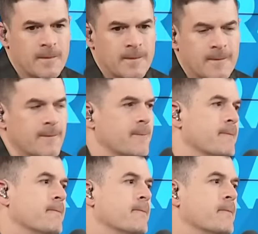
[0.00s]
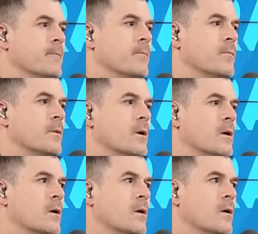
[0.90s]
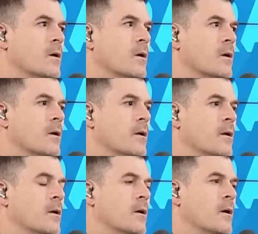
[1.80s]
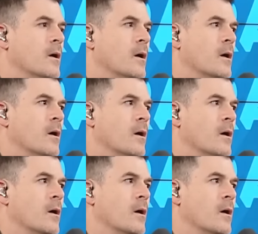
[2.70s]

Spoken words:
(silent)